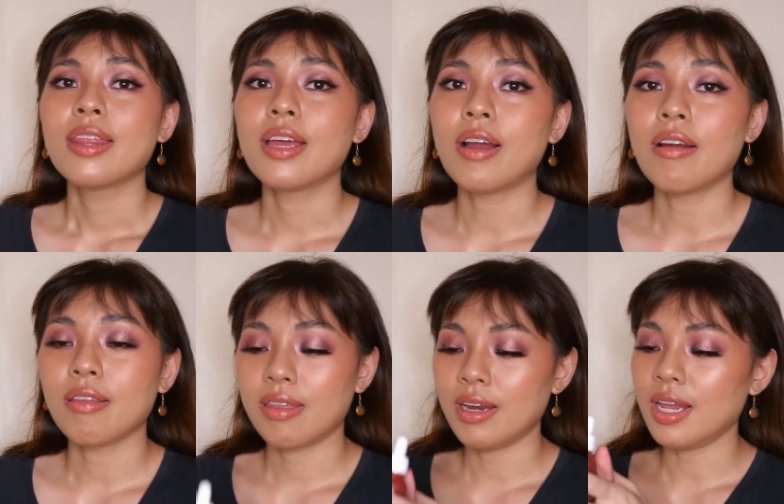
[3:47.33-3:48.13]
There are
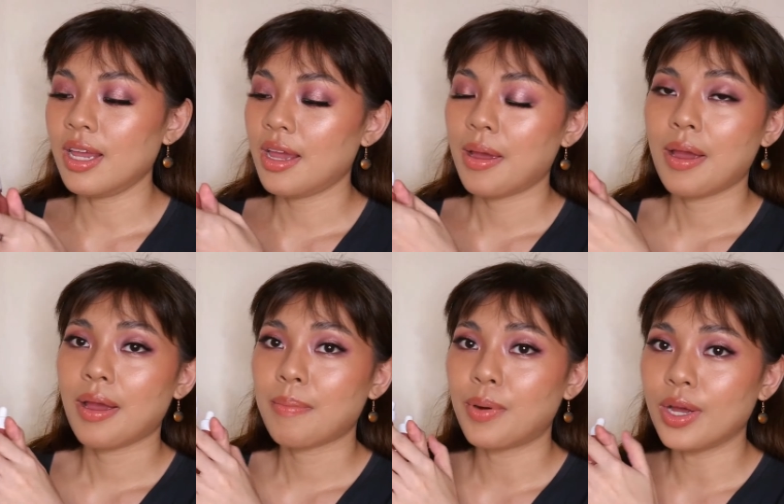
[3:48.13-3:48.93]
3
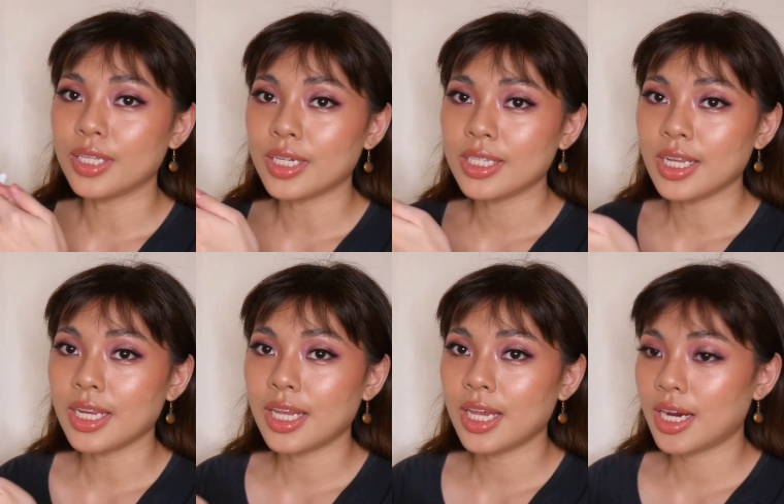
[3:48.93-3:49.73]
products
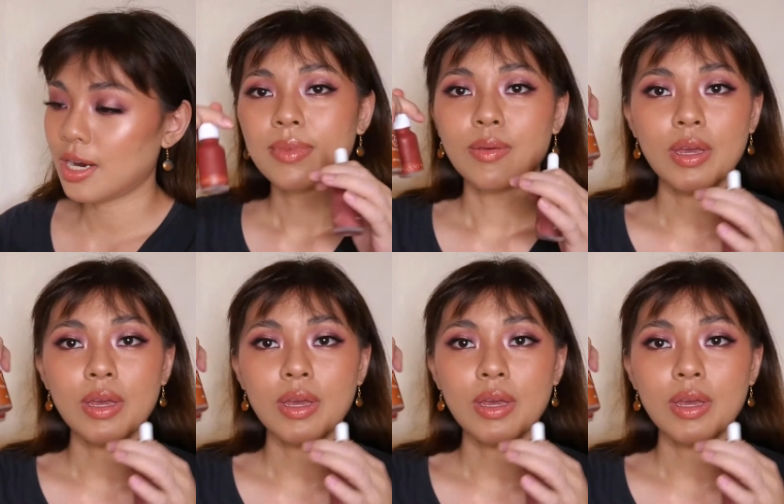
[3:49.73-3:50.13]
in here.